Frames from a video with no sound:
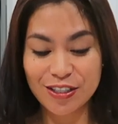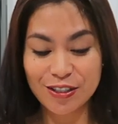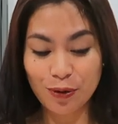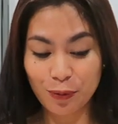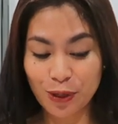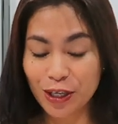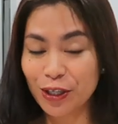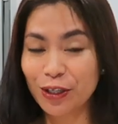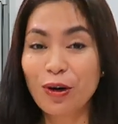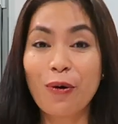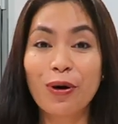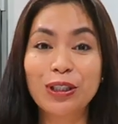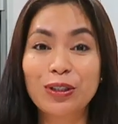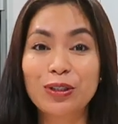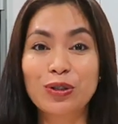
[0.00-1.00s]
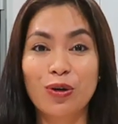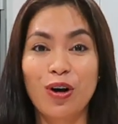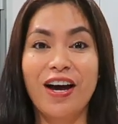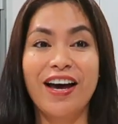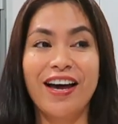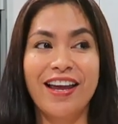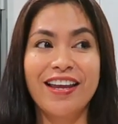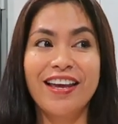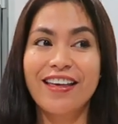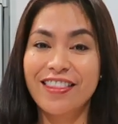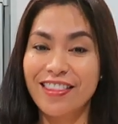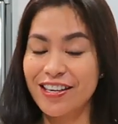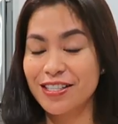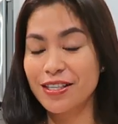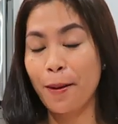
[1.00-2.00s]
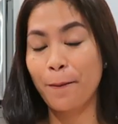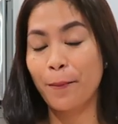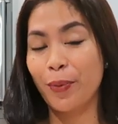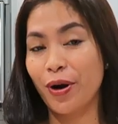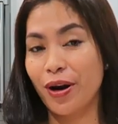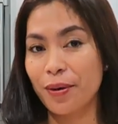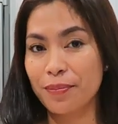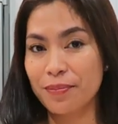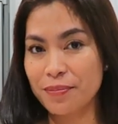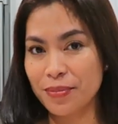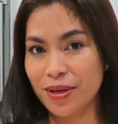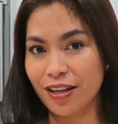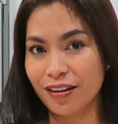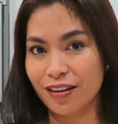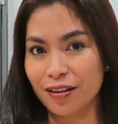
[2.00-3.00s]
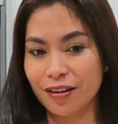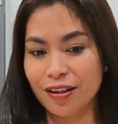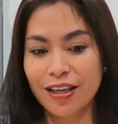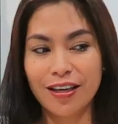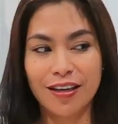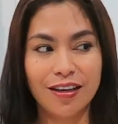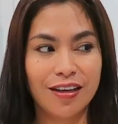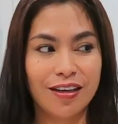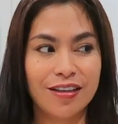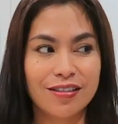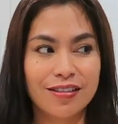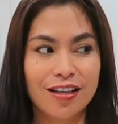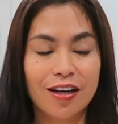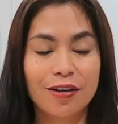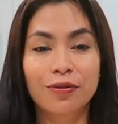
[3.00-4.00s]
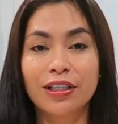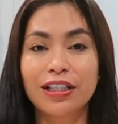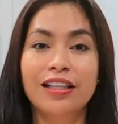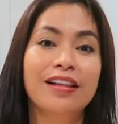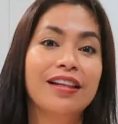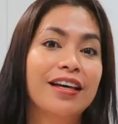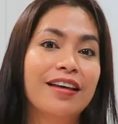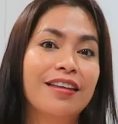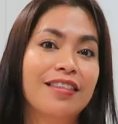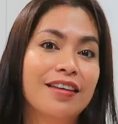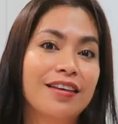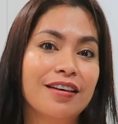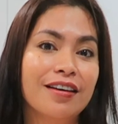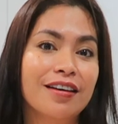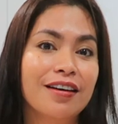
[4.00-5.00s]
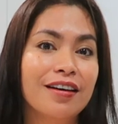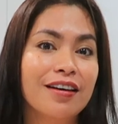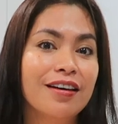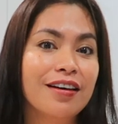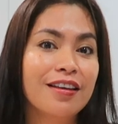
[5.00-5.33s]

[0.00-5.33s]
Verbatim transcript: so we are going to try this prep meal it is not really like the